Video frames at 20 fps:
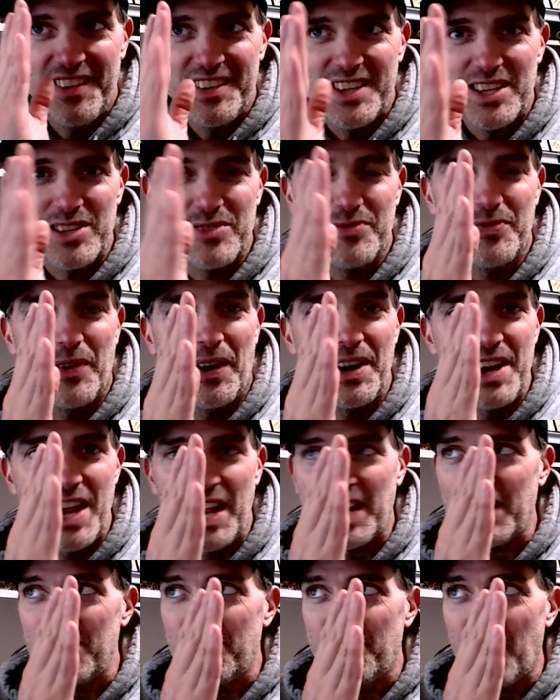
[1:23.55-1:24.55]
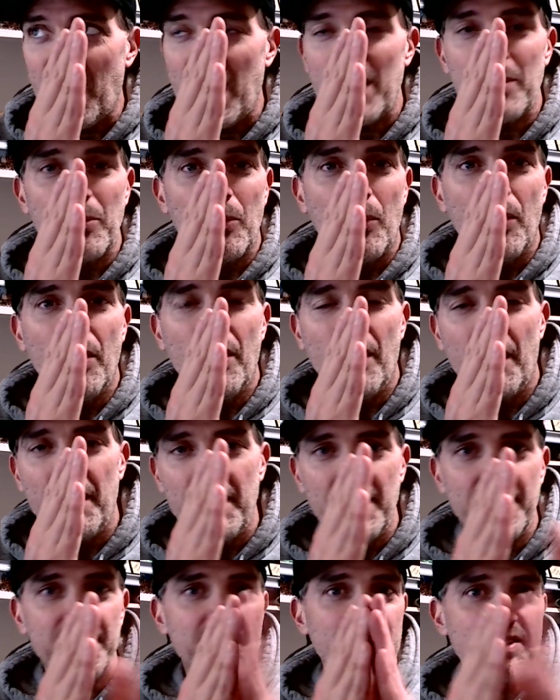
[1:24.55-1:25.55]
it's funny, I can find one,
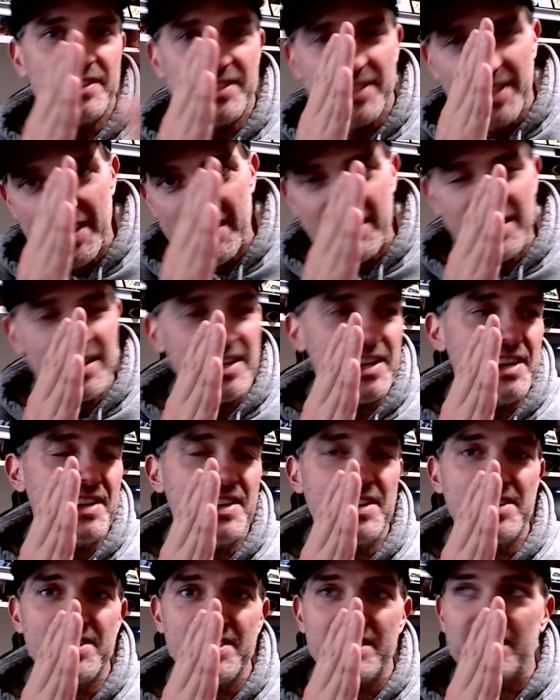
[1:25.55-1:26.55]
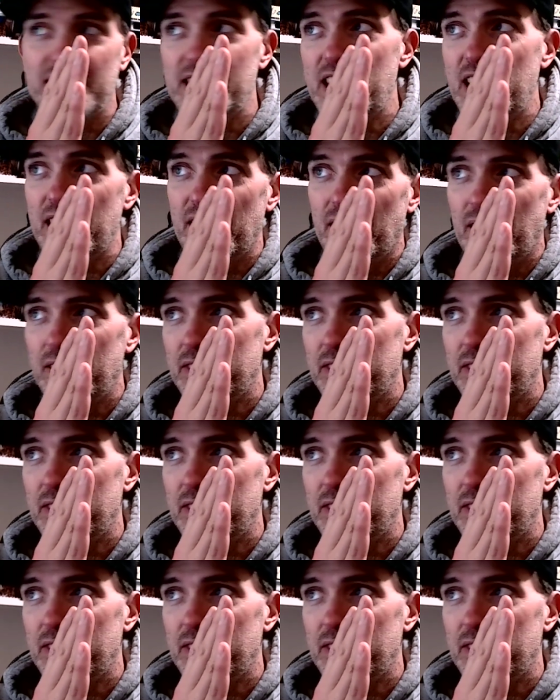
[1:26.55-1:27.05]
and then 16 inches later,